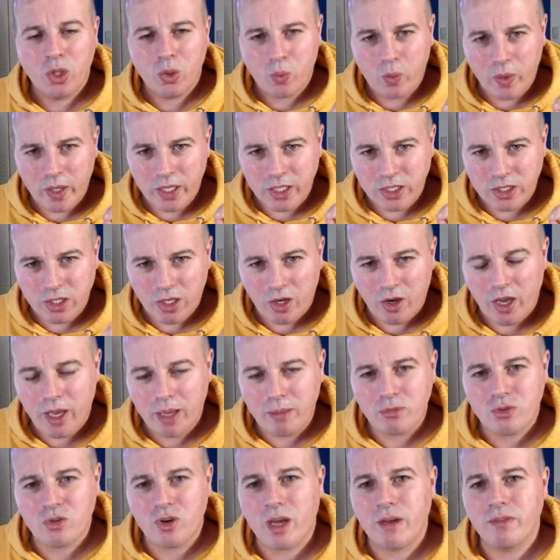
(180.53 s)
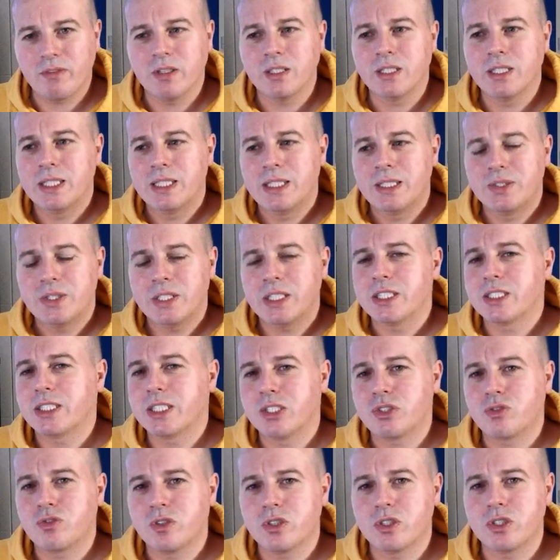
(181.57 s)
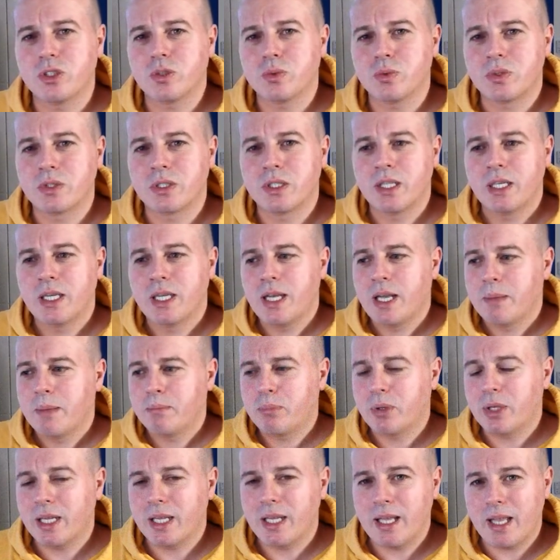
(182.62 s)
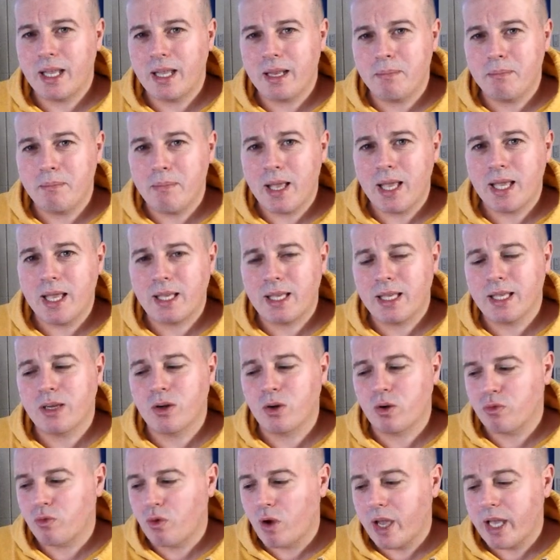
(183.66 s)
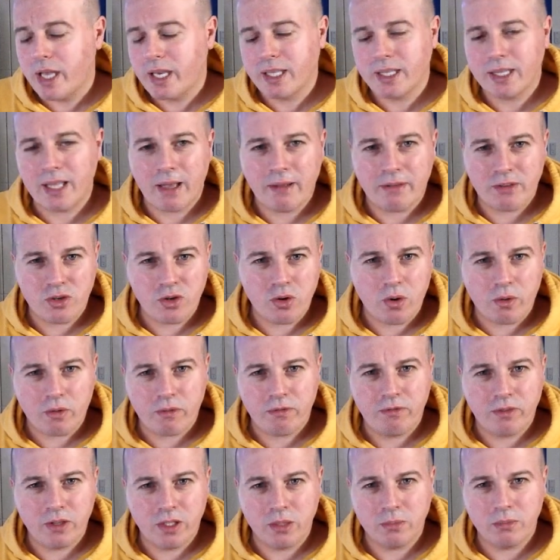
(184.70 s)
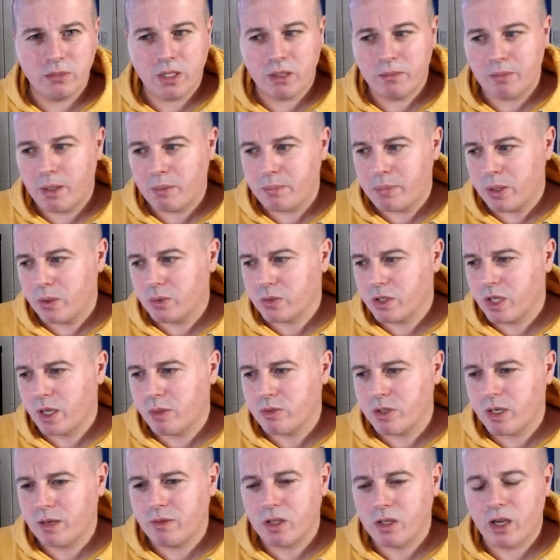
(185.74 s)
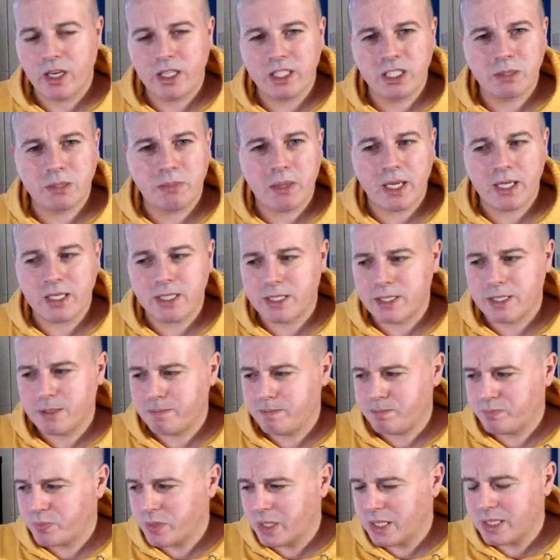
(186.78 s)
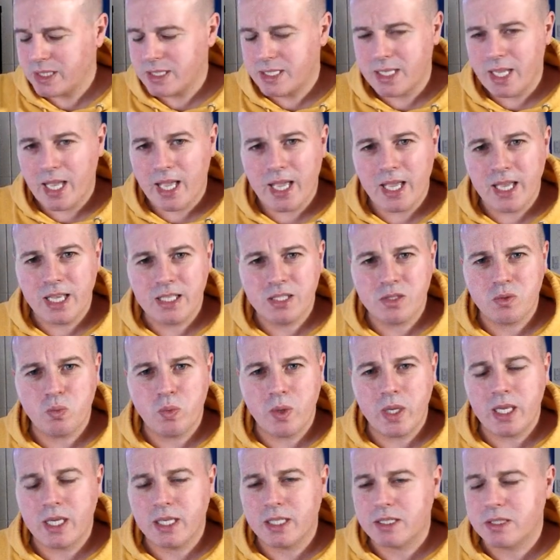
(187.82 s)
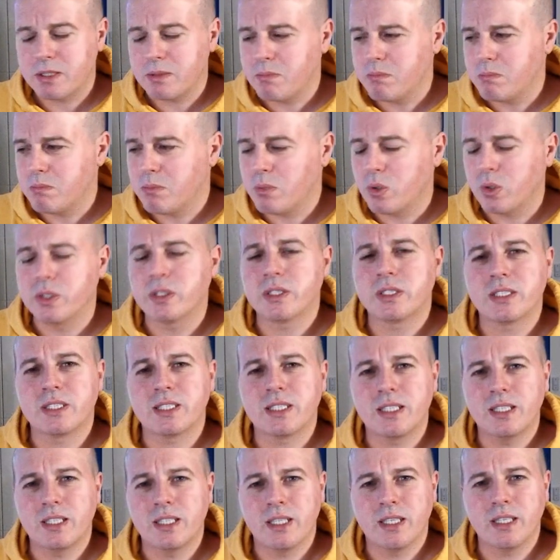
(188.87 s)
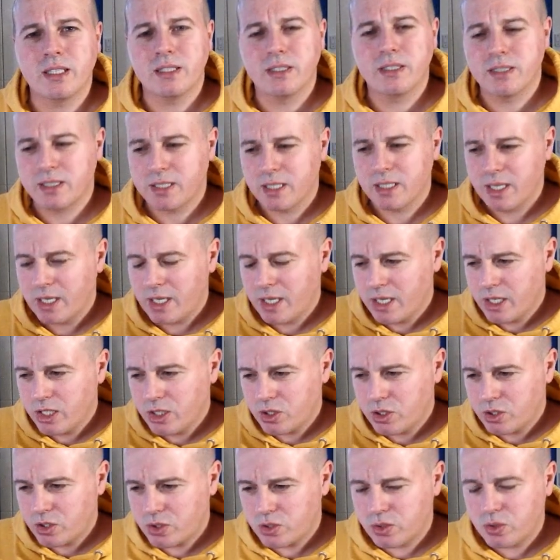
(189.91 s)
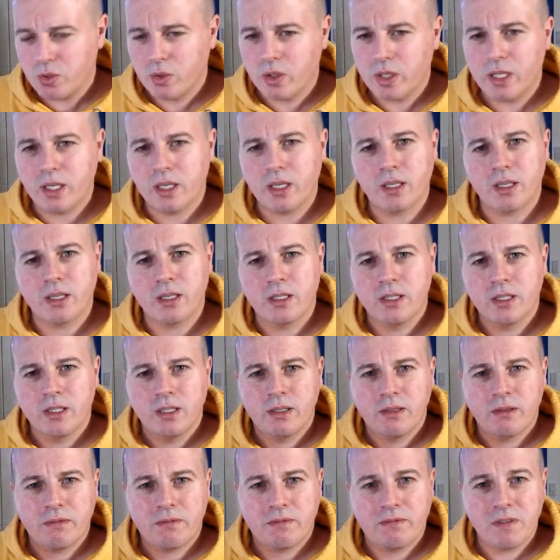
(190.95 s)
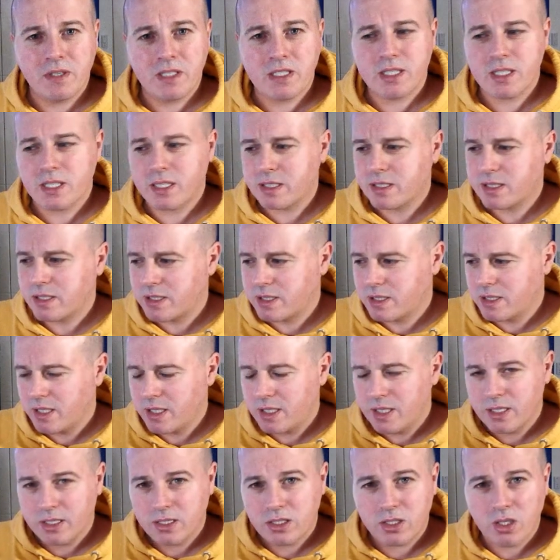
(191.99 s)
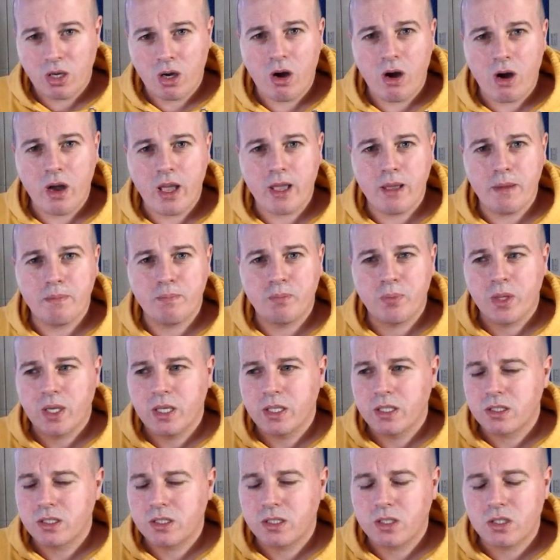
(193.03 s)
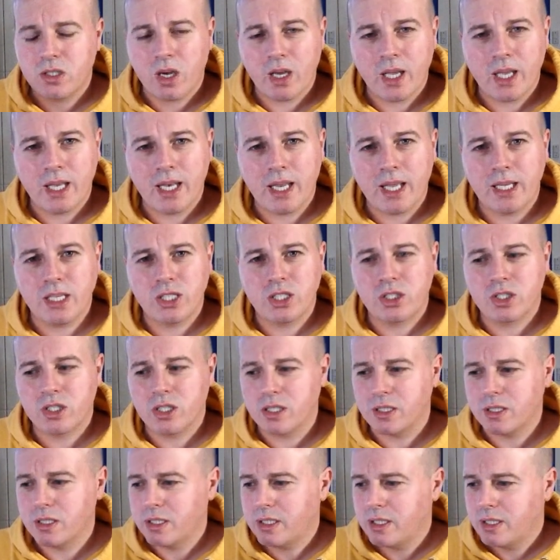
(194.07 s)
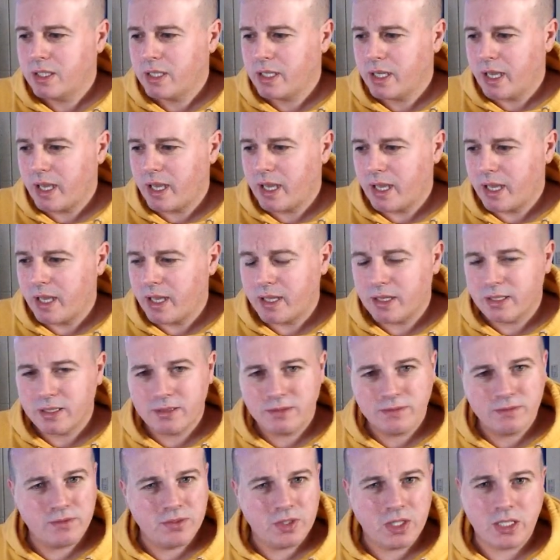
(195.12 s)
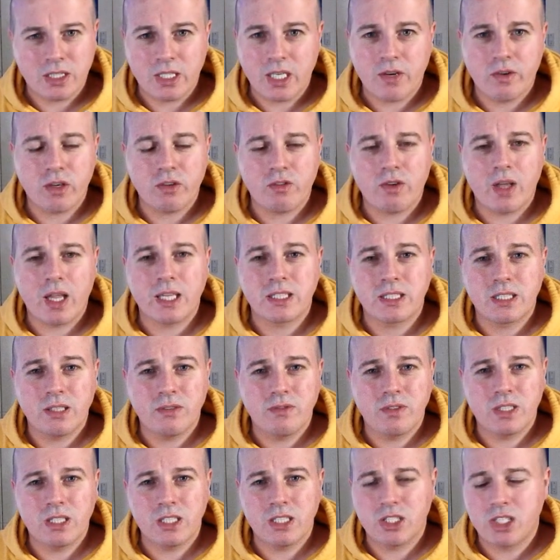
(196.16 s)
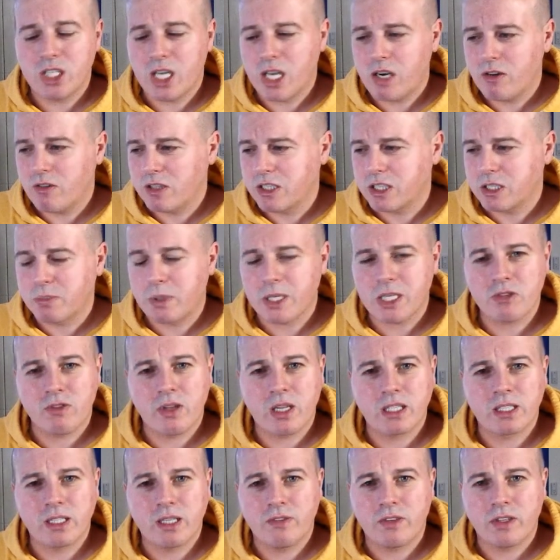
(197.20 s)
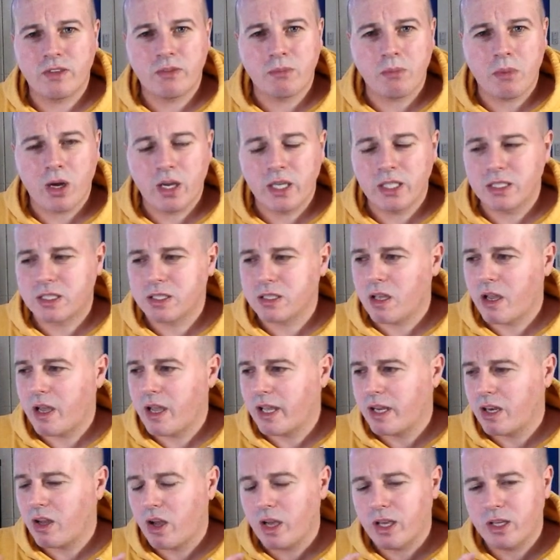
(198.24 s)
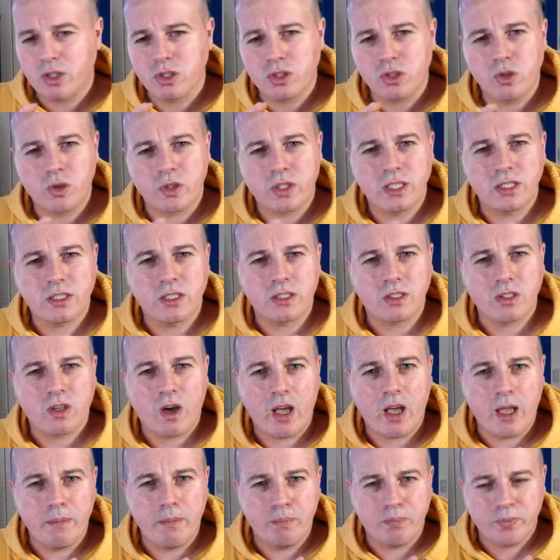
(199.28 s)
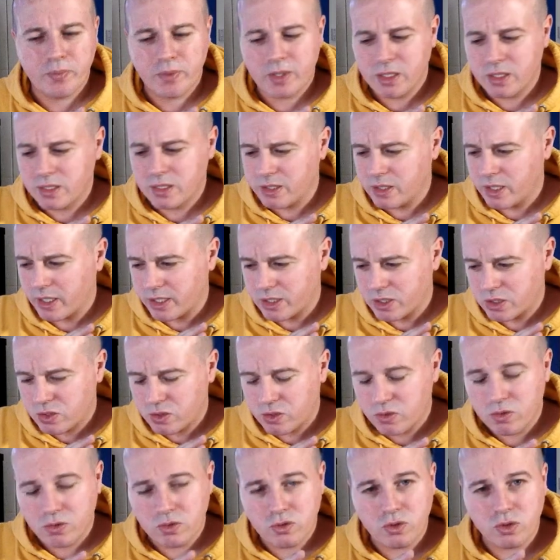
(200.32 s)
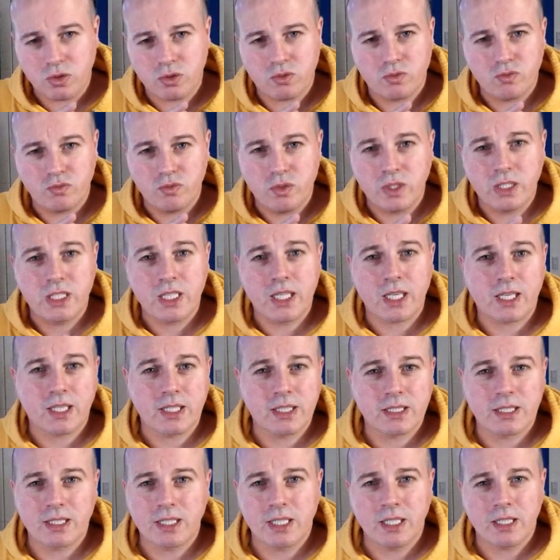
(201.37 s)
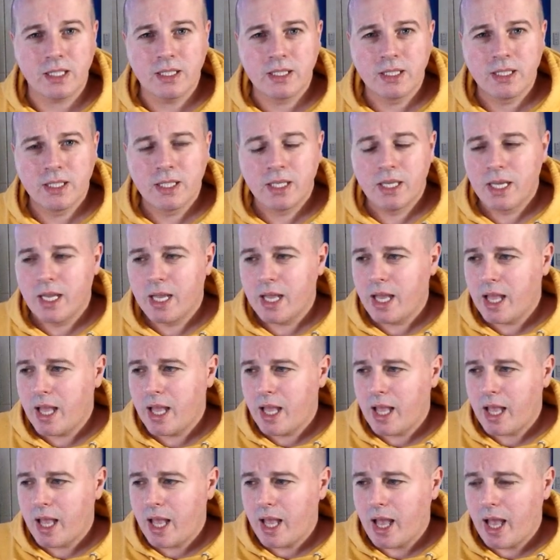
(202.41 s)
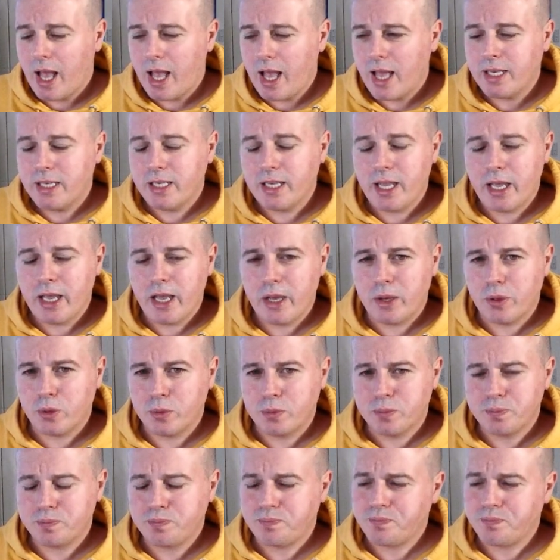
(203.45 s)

where time travel is introduced. But in making or writing that short film about time travel, I spent days, weeks, months, years studying physics, time, dilation, the theory of relativity, general and special relativity from Einstein. I just looked into time like just ridiculously, and now